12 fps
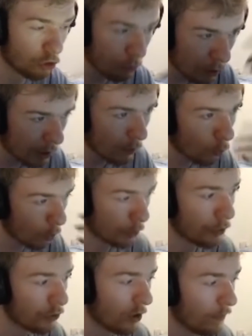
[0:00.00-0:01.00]
communicate
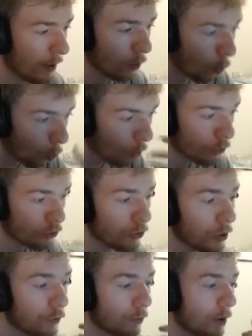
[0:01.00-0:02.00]
with your teammate what you
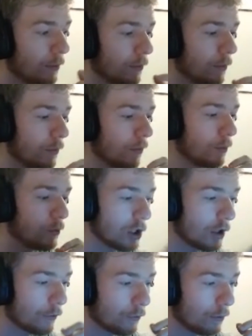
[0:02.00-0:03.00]
need from him
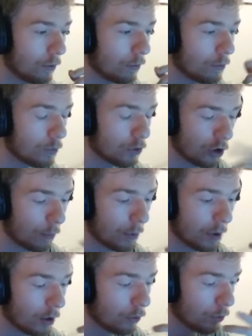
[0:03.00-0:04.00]
instead of
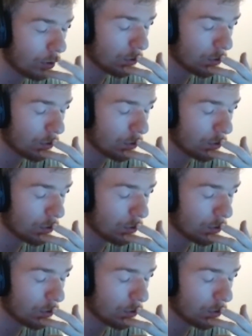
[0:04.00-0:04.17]
slopping it and doing it